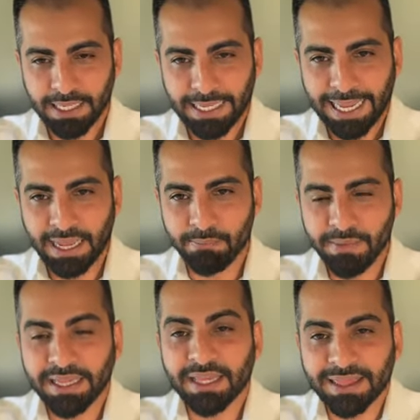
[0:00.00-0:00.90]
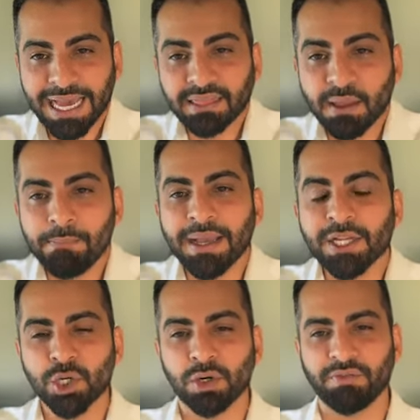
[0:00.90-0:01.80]
and making that the
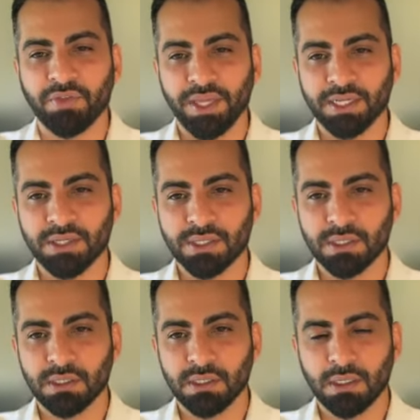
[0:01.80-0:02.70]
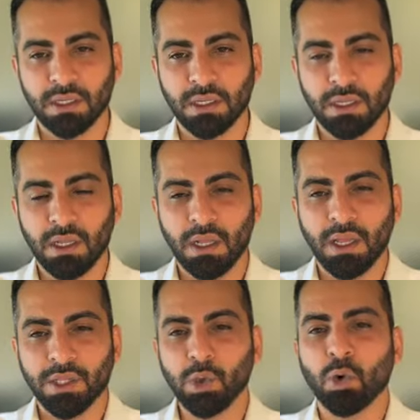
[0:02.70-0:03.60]
measure of things.
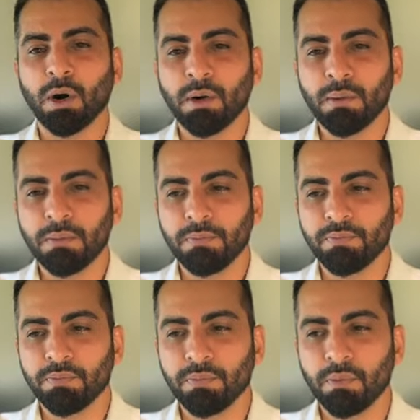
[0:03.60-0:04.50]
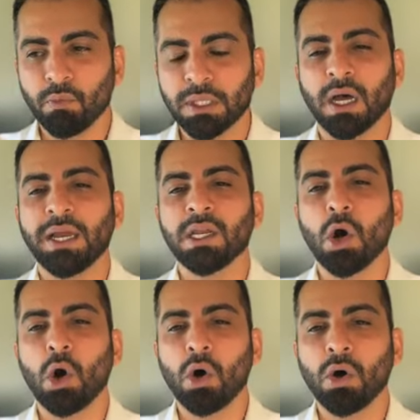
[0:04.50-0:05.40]
You are relying
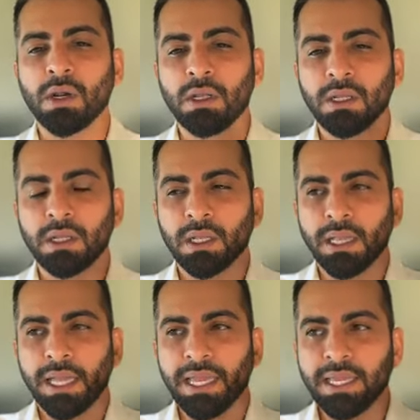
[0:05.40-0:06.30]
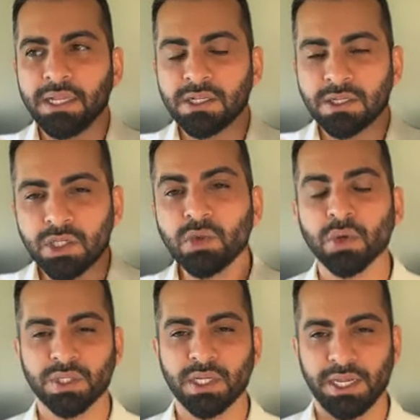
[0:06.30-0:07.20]
on a
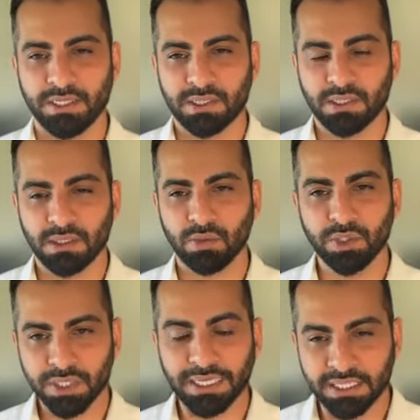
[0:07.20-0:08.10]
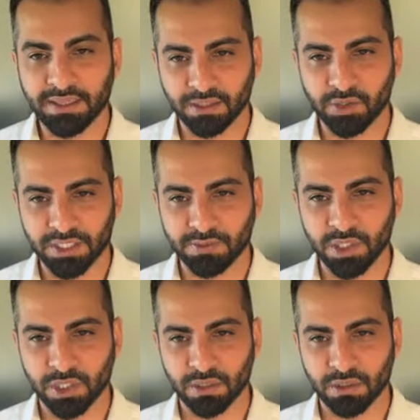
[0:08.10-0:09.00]
pseudoscience, which is hadith
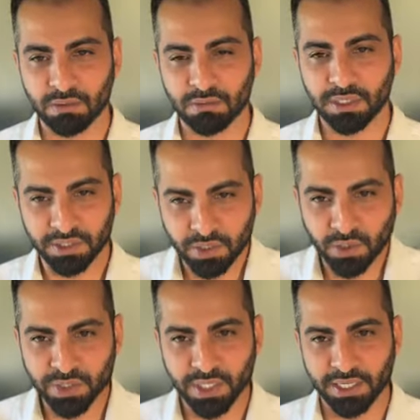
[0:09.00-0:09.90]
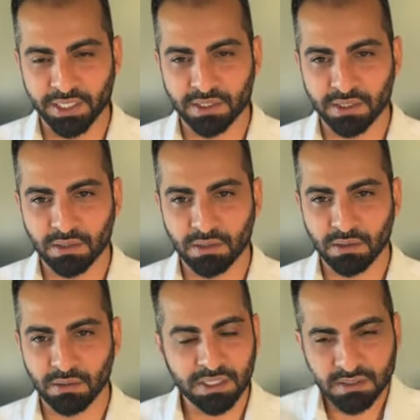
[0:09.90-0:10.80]
transmission. It's a pseudoscience.
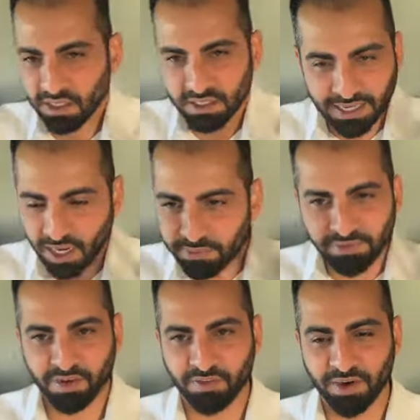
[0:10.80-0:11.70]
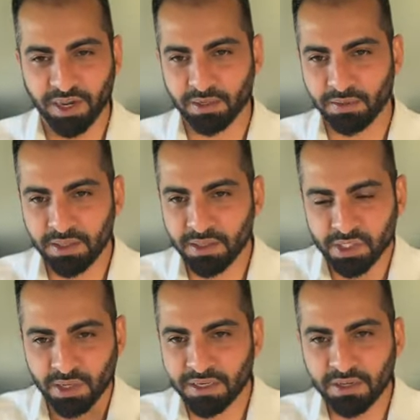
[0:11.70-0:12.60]
It's not, cannot be verified. I mean, there's
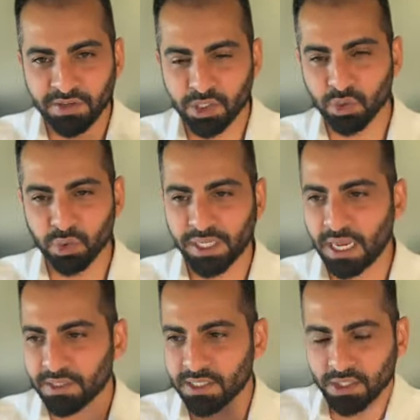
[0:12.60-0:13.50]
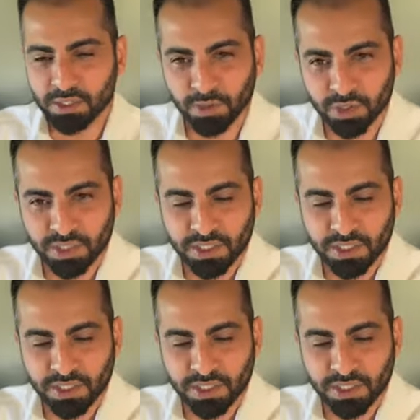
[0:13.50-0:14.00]
some individuals who came and said this person